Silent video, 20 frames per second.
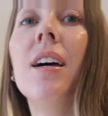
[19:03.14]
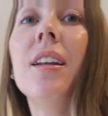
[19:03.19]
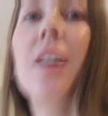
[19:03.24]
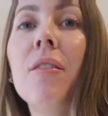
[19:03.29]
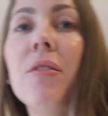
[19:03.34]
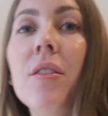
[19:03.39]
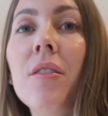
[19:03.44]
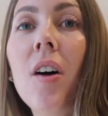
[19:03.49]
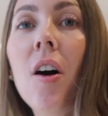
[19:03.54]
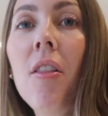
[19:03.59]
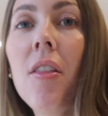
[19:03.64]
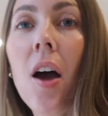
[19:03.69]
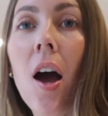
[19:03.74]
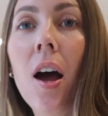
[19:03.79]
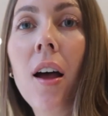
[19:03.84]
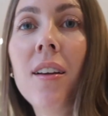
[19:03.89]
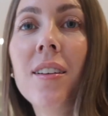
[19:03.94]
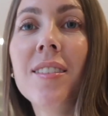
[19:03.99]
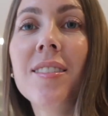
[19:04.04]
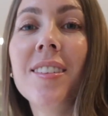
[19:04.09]
Enough of all
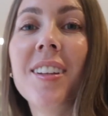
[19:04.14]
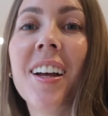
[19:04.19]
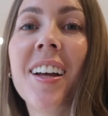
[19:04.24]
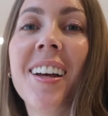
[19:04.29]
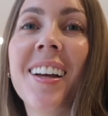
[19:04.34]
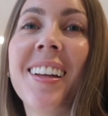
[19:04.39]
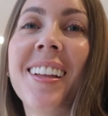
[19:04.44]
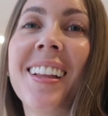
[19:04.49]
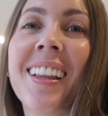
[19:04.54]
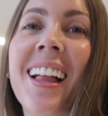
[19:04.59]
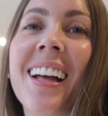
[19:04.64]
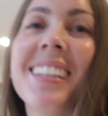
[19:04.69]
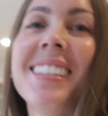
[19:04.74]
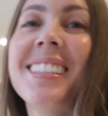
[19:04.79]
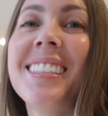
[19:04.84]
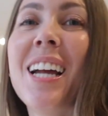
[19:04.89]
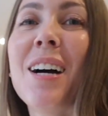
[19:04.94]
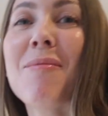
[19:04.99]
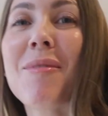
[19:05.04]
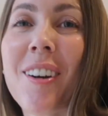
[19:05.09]
that.
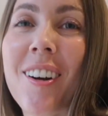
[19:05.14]
Let's not